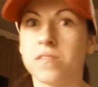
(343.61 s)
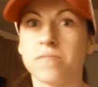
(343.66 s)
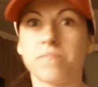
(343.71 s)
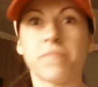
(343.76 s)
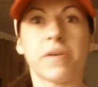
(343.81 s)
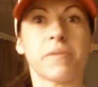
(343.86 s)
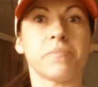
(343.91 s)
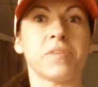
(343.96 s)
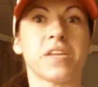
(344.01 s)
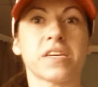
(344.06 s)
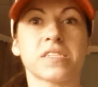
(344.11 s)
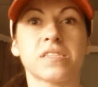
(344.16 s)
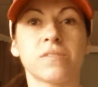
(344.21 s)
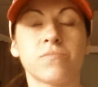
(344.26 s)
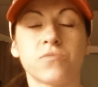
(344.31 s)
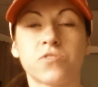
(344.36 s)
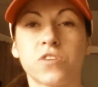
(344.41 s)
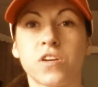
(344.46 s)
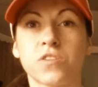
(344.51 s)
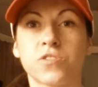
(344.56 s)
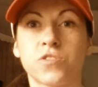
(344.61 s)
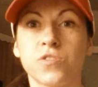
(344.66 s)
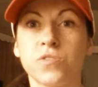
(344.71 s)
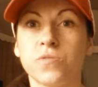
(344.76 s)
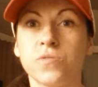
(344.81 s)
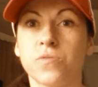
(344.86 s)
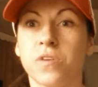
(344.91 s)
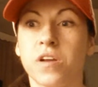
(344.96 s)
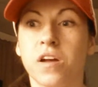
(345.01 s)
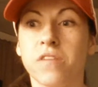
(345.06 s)
Maybe next time you try
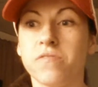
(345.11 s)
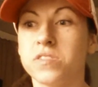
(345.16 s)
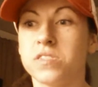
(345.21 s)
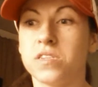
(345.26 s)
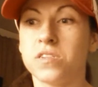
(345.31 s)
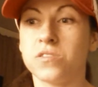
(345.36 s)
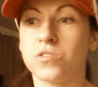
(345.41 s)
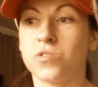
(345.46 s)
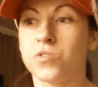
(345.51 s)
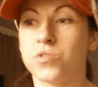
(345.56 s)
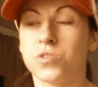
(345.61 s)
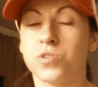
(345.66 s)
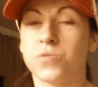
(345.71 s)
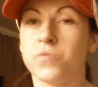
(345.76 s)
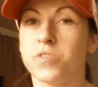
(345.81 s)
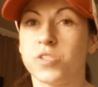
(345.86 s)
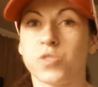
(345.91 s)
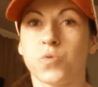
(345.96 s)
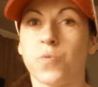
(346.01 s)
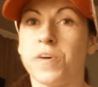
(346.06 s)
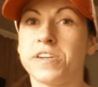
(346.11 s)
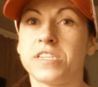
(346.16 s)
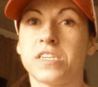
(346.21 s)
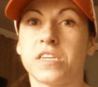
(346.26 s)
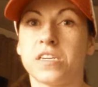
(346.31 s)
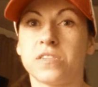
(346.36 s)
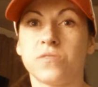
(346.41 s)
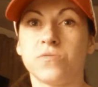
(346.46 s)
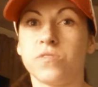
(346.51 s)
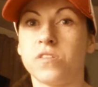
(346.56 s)
2, and all of a sudden you're doing
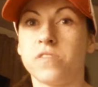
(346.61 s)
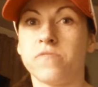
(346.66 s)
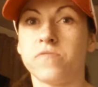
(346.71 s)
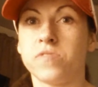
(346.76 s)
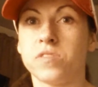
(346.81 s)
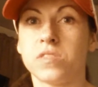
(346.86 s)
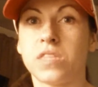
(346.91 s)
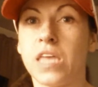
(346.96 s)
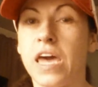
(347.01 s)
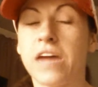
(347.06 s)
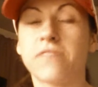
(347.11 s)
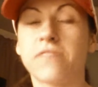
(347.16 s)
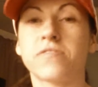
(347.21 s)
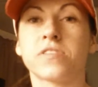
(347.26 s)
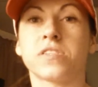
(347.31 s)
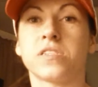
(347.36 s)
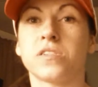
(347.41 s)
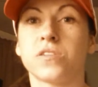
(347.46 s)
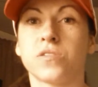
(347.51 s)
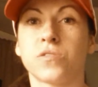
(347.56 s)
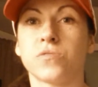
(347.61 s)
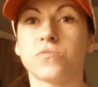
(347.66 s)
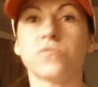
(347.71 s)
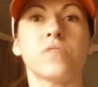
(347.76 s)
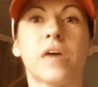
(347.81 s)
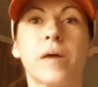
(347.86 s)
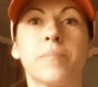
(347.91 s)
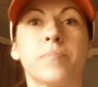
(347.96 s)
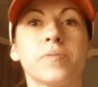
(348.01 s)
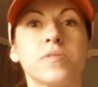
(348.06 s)
20, and you didn't even ever think you could
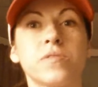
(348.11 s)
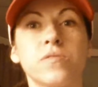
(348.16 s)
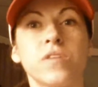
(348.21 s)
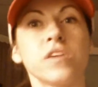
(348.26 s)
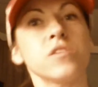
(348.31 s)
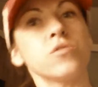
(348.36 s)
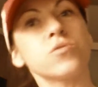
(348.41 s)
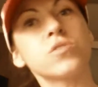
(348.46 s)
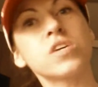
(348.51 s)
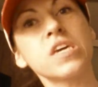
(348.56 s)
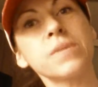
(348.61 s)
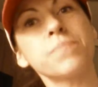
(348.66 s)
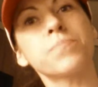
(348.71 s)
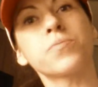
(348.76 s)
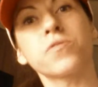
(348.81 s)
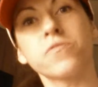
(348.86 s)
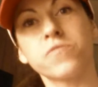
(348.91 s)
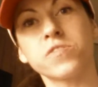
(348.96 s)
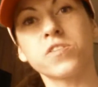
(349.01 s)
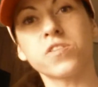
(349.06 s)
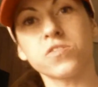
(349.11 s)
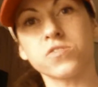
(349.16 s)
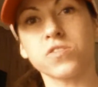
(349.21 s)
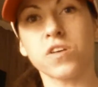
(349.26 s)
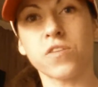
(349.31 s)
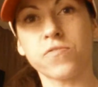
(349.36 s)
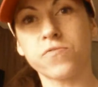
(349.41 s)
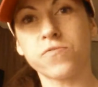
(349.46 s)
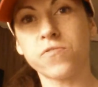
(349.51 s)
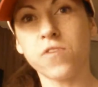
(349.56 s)
do that, but you keep proving
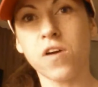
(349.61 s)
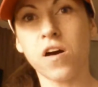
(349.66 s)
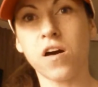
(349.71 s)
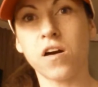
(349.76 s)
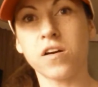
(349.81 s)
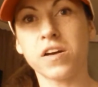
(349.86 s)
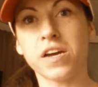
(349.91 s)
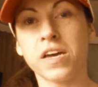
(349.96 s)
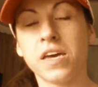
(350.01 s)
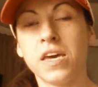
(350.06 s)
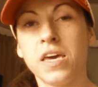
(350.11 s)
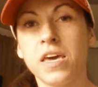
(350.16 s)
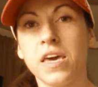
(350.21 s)
yourself wrong,